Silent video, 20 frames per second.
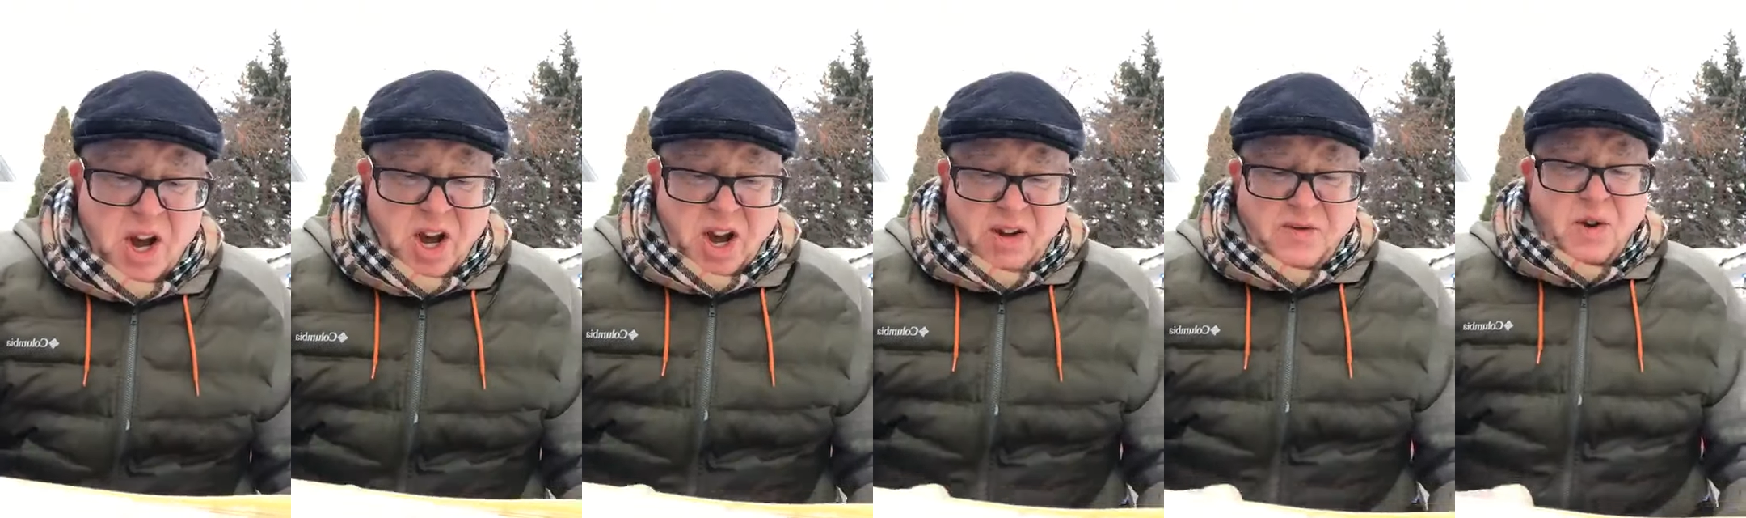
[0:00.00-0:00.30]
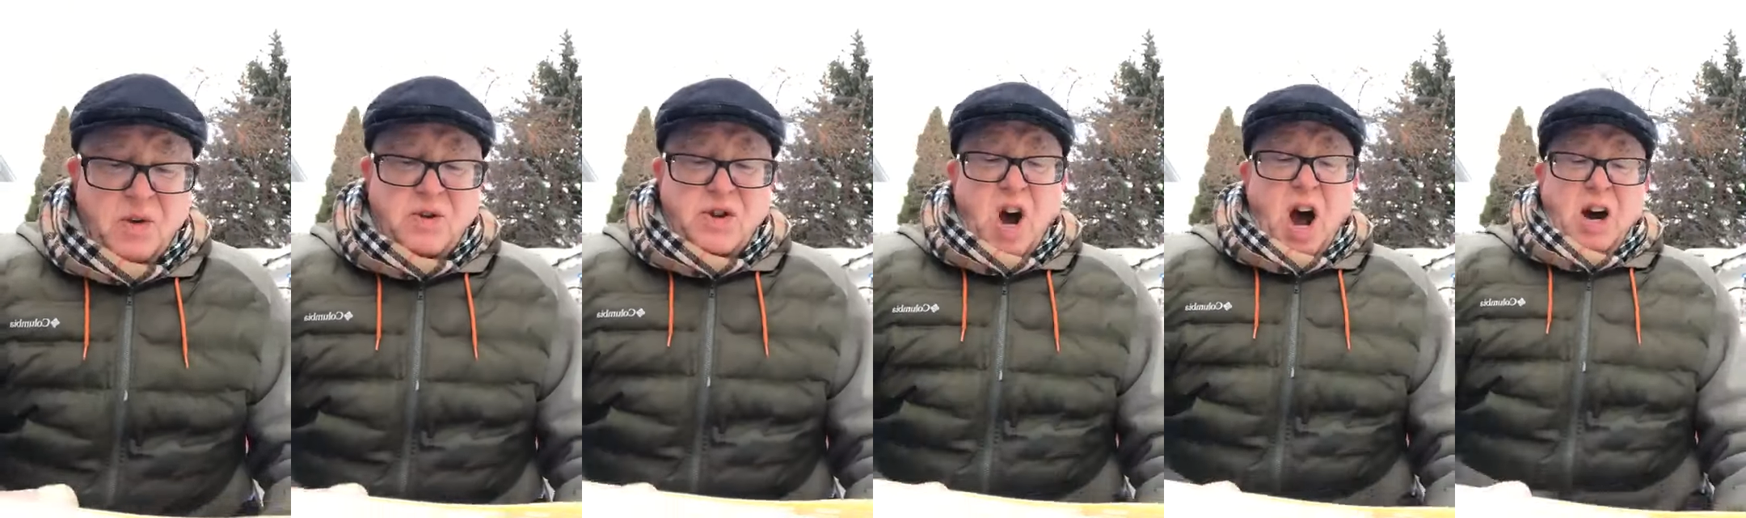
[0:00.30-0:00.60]
if
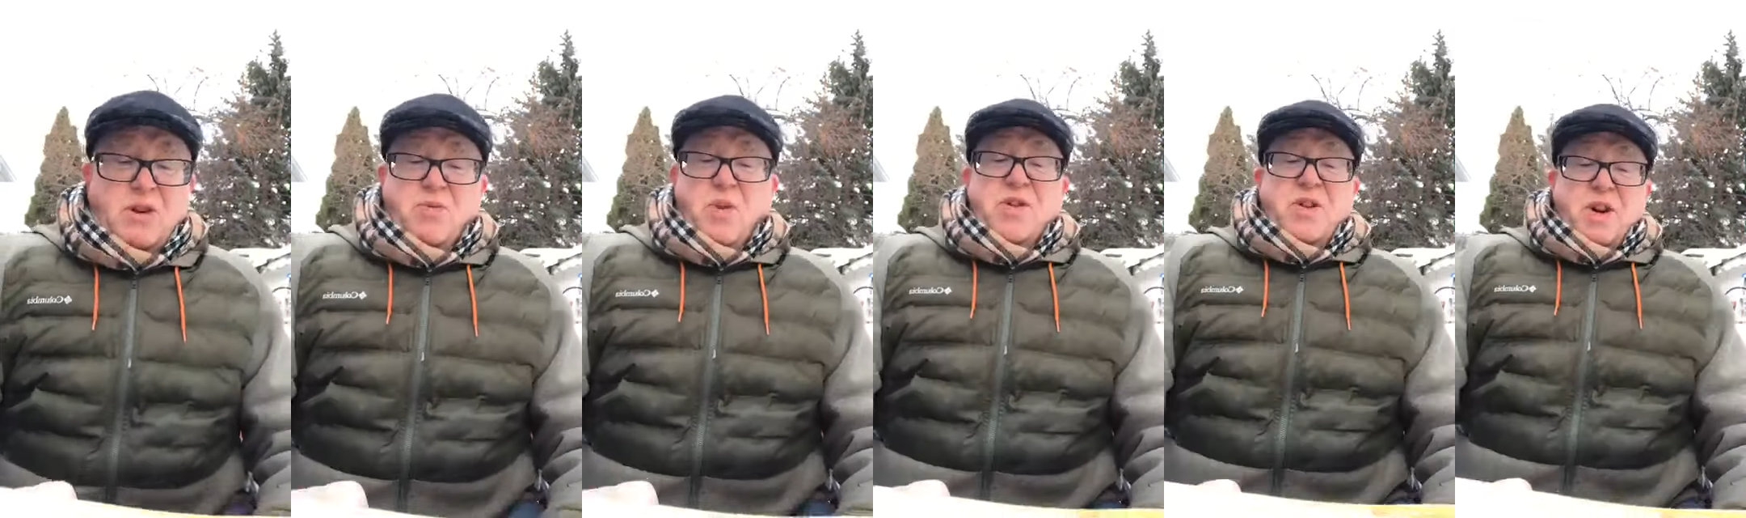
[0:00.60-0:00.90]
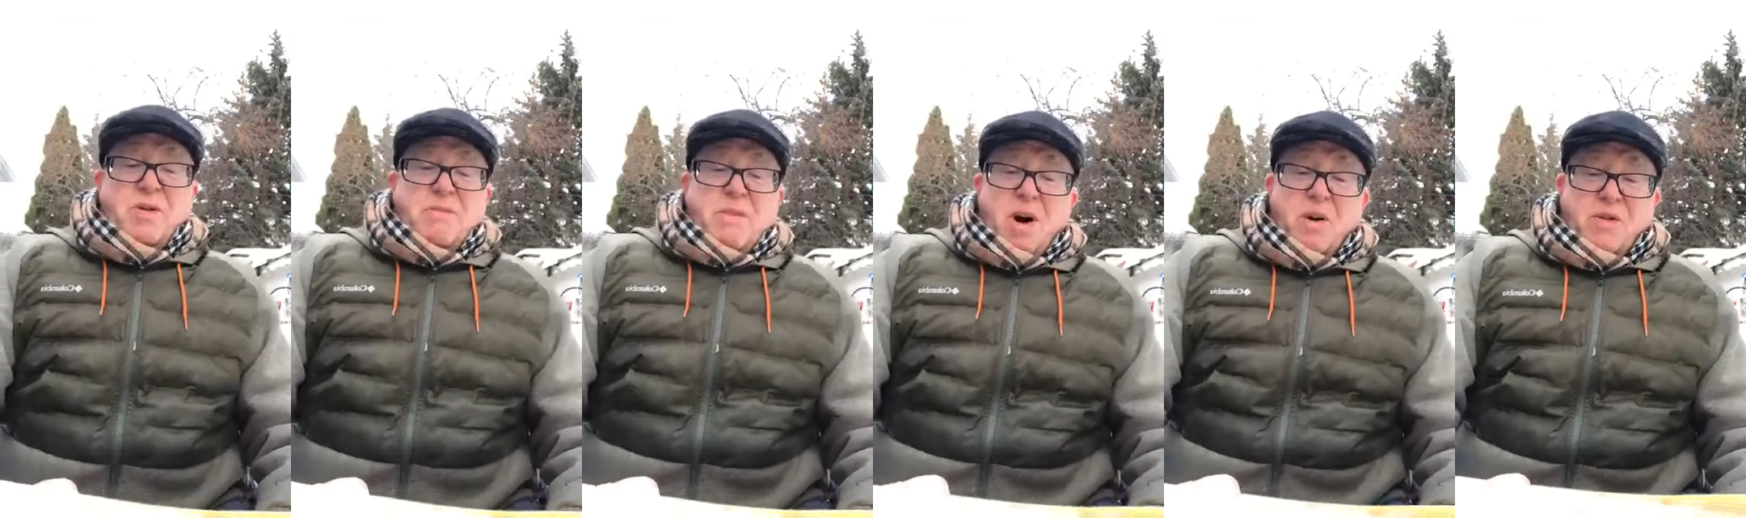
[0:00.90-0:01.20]
you talked with
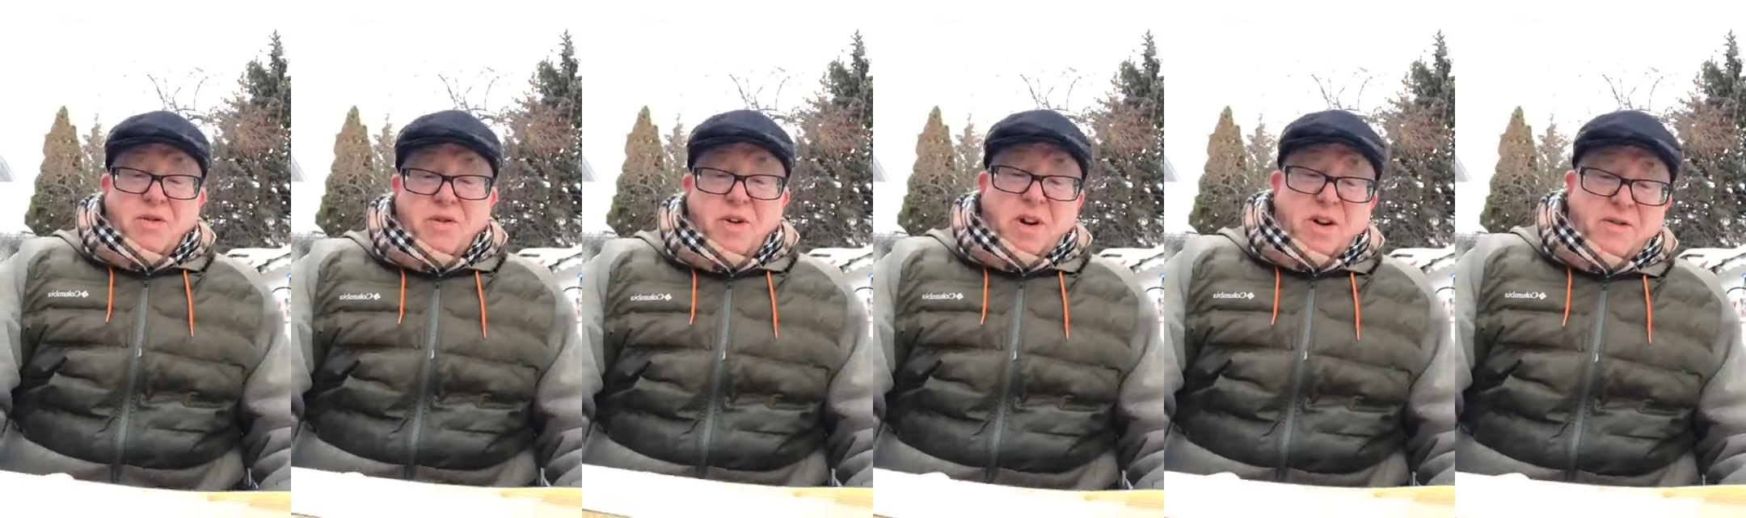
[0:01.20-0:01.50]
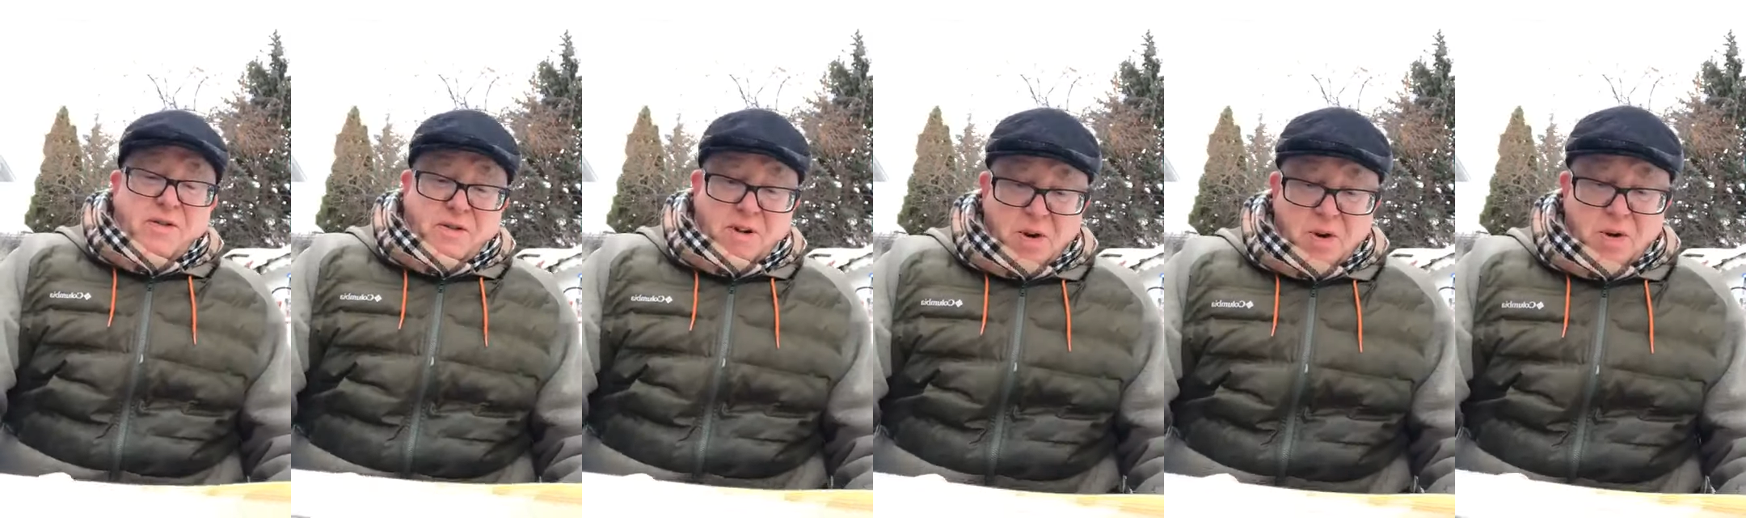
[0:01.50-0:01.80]
your mouth full
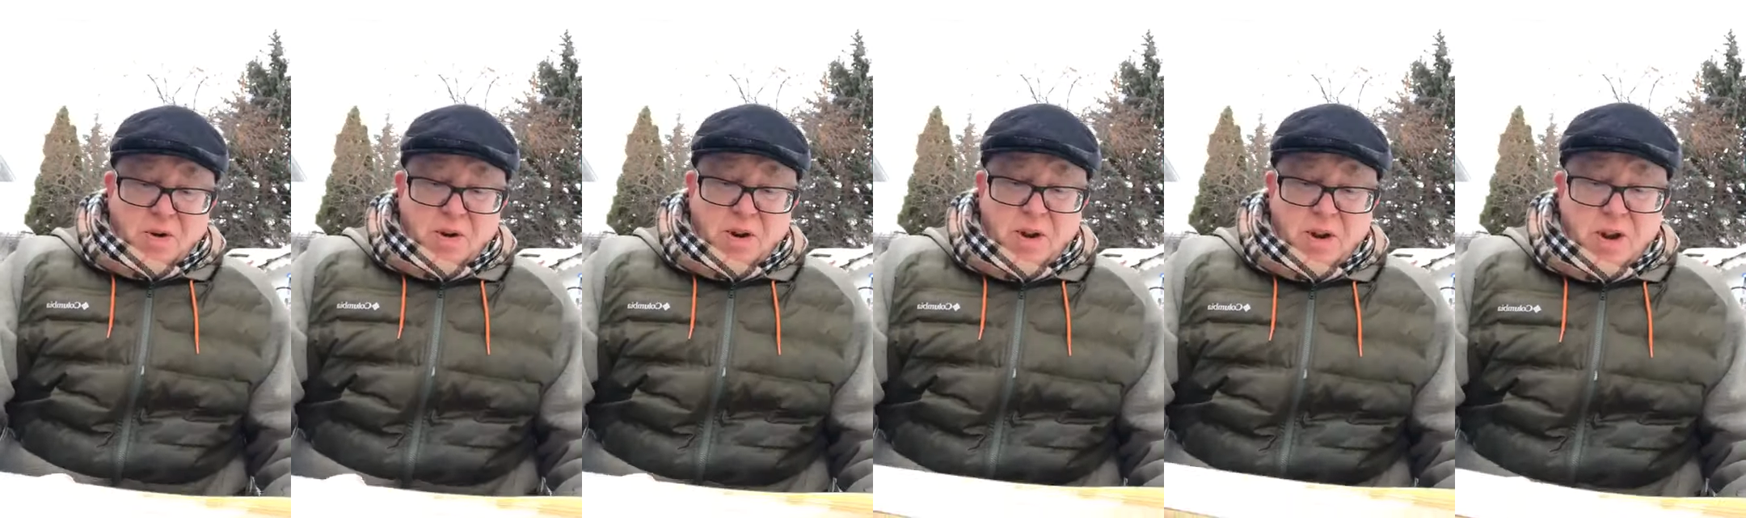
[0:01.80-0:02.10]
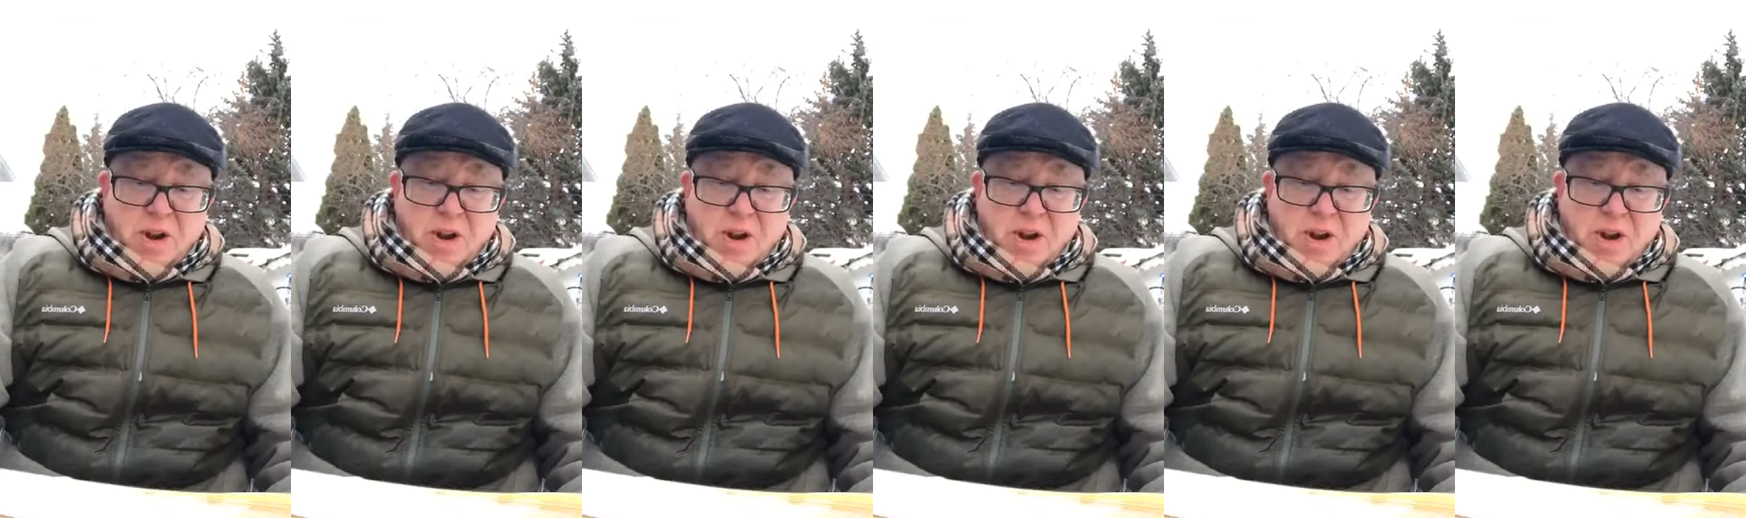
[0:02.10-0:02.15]
of food.